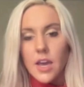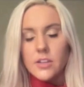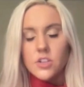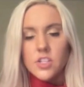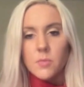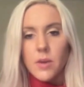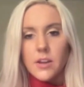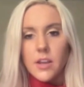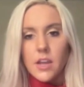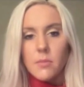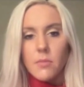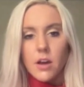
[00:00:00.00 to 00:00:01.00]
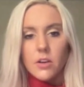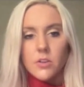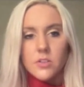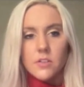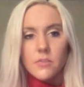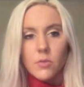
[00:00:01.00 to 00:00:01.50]
Yeah, it's just my name,
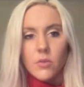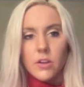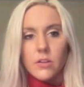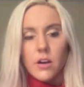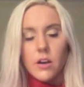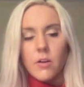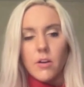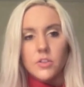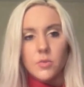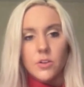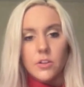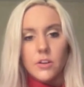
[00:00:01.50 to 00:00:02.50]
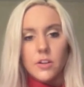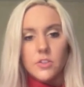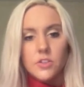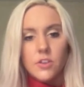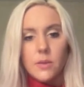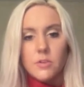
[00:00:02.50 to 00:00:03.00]
Crissy Froyd, on Twitter
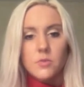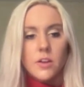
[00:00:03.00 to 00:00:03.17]
and Instagram.